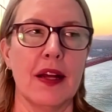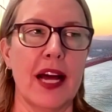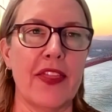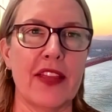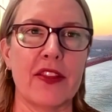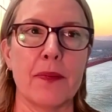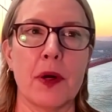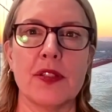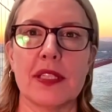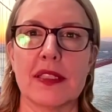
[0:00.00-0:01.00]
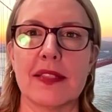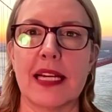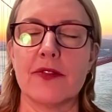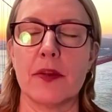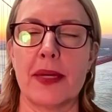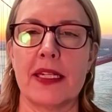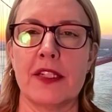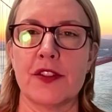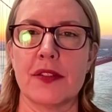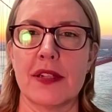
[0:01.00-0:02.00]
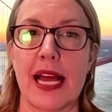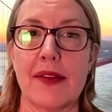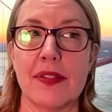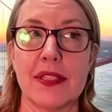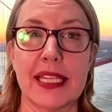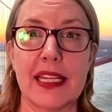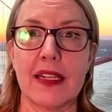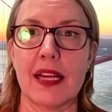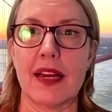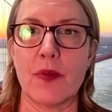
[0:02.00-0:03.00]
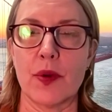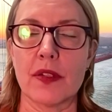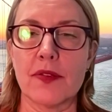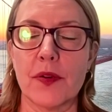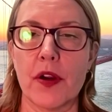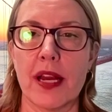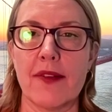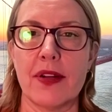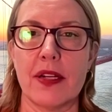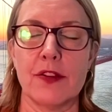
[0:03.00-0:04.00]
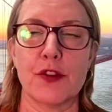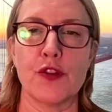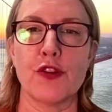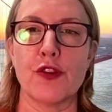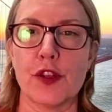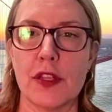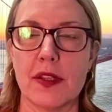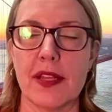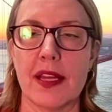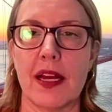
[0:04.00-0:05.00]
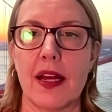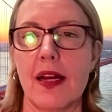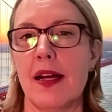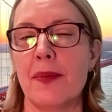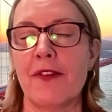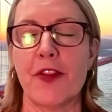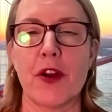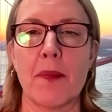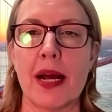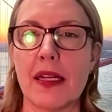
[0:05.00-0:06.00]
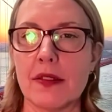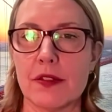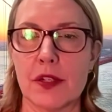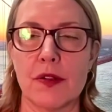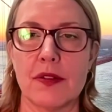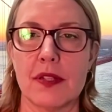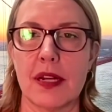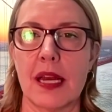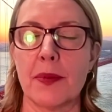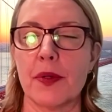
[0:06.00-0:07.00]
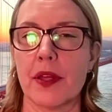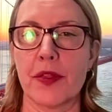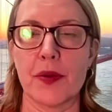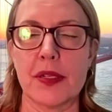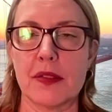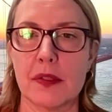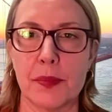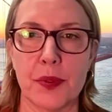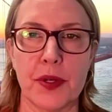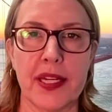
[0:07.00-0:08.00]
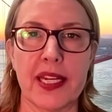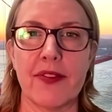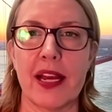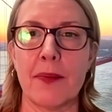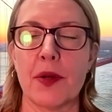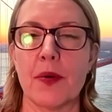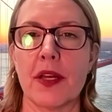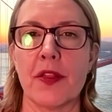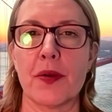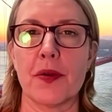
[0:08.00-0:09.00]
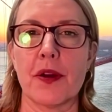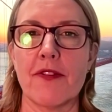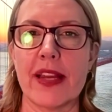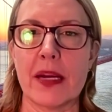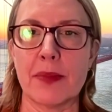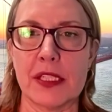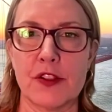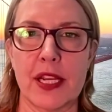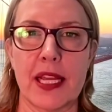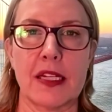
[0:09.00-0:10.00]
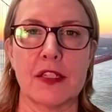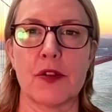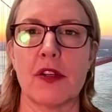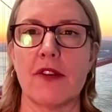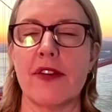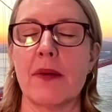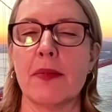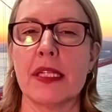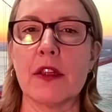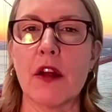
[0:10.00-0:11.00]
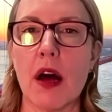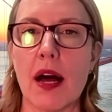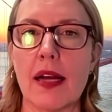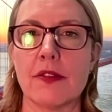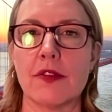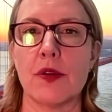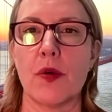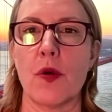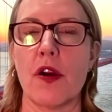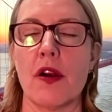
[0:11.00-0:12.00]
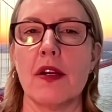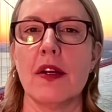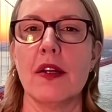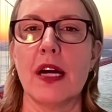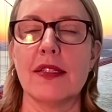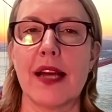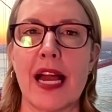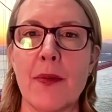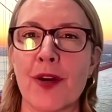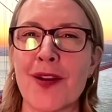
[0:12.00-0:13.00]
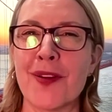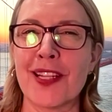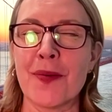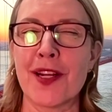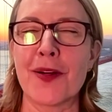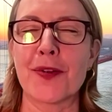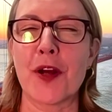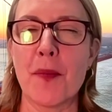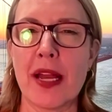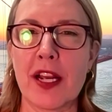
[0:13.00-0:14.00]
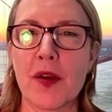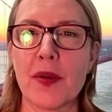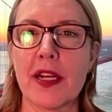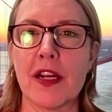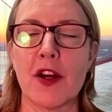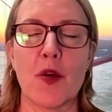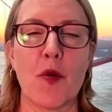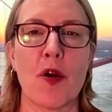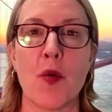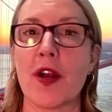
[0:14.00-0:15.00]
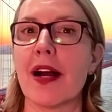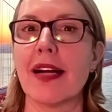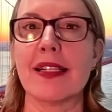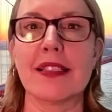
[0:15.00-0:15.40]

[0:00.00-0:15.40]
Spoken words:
I think the most successful managers that I've seen and I've worked for have understood that if there are milestones that I'm going through as an employee, if I'm going through a family change or a family loss or a time where I really want to grow my career or work on